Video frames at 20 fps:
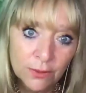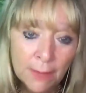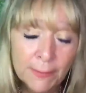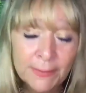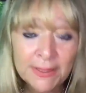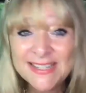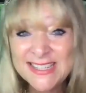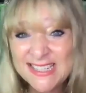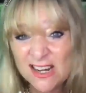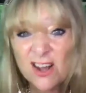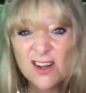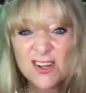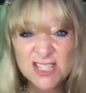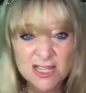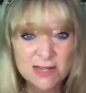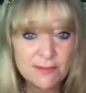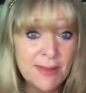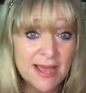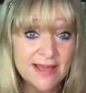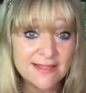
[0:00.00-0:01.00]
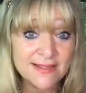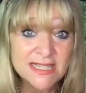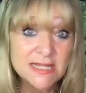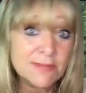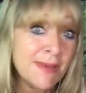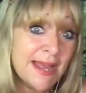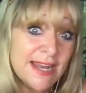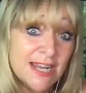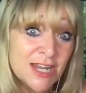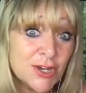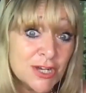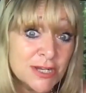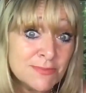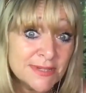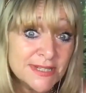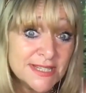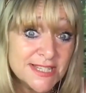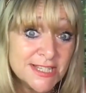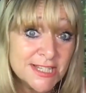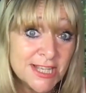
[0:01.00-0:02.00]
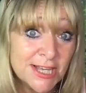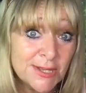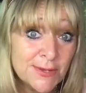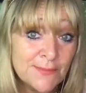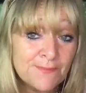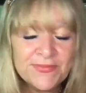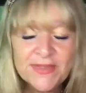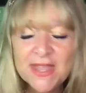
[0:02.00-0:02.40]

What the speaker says: I mean, I did ask about this about 9 months ago,